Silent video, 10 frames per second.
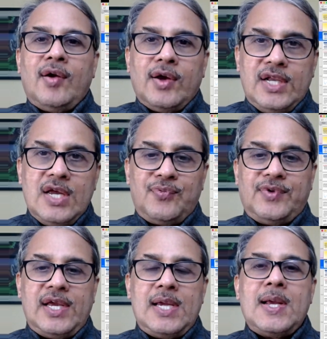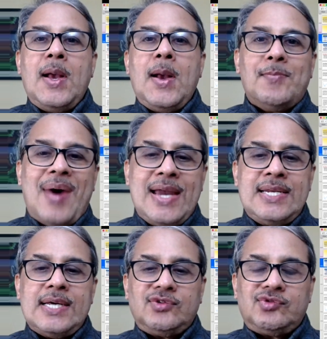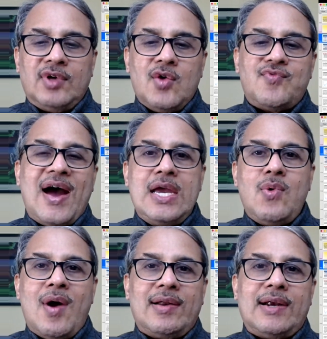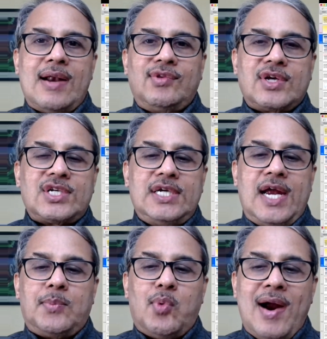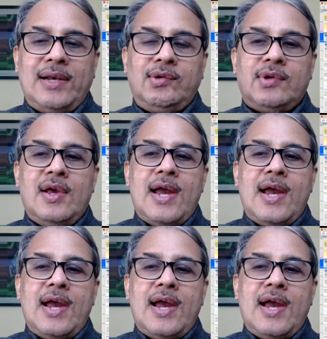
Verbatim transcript: Nifty minus 568 points